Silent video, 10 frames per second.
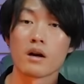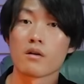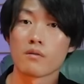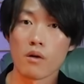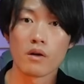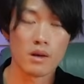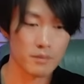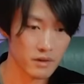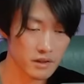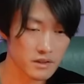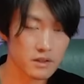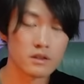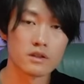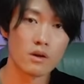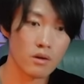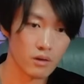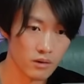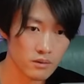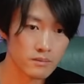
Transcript: 4 emperors, Yonko,